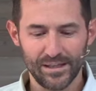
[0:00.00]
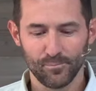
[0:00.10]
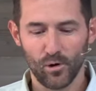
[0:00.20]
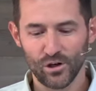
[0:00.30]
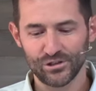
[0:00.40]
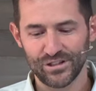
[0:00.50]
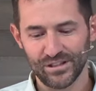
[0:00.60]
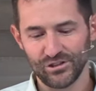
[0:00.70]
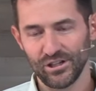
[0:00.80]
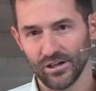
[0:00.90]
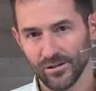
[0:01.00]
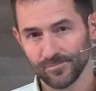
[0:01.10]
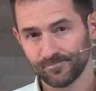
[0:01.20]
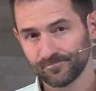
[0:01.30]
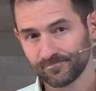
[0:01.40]
in March this year,
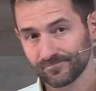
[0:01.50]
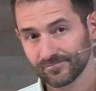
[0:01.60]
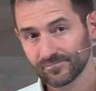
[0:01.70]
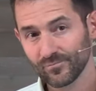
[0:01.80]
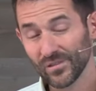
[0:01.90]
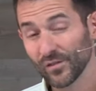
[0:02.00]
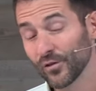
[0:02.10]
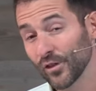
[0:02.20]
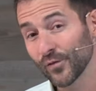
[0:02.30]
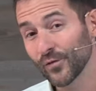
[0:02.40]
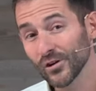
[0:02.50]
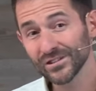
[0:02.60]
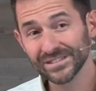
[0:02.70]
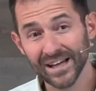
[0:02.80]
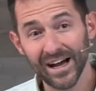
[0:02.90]
for the
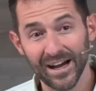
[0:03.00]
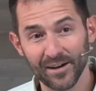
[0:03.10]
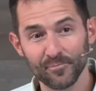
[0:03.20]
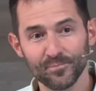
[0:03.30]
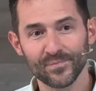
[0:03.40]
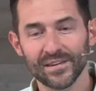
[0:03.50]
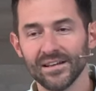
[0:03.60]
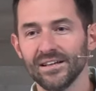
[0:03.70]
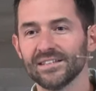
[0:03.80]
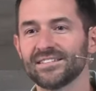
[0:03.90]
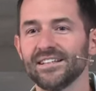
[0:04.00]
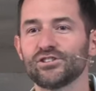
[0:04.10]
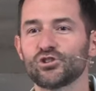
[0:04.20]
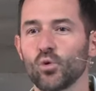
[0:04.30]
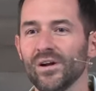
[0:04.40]
first time
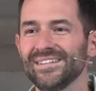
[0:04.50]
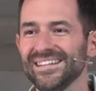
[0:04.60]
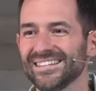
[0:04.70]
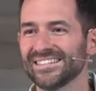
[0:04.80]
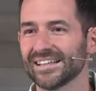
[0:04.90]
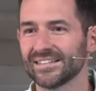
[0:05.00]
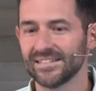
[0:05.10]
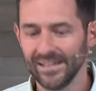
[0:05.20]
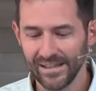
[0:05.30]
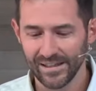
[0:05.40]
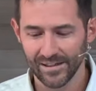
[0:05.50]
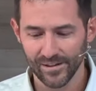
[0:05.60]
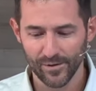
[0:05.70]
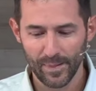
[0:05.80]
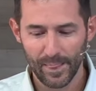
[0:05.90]
since
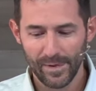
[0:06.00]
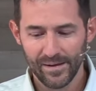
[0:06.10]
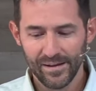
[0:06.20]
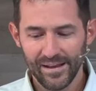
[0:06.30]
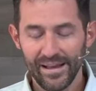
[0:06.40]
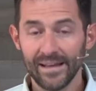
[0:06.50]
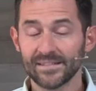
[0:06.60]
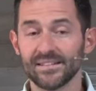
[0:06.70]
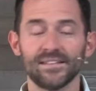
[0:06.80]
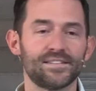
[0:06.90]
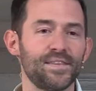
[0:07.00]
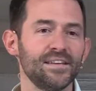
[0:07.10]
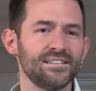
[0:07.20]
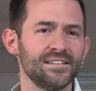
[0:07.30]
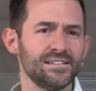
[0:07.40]
2016, and since
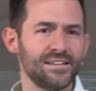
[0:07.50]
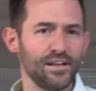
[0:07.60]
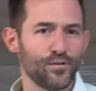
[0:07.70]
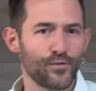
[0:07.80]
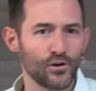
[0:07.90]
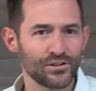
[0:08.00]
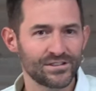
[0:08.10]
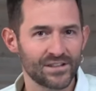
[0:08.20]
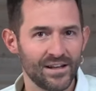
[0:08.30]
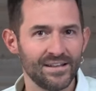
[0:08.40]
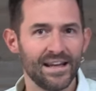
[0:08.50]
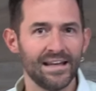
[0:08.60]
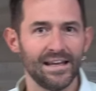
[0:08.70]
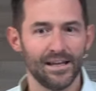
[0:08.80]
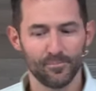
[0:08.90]
this is the first Sunday
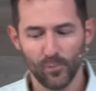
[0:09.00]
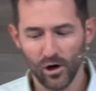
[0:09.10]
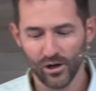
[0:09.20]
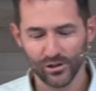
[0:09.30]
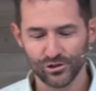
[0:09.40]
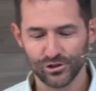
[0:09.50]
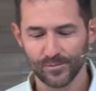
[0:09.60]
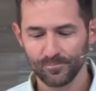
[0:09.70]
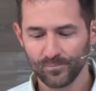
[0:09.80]
in March,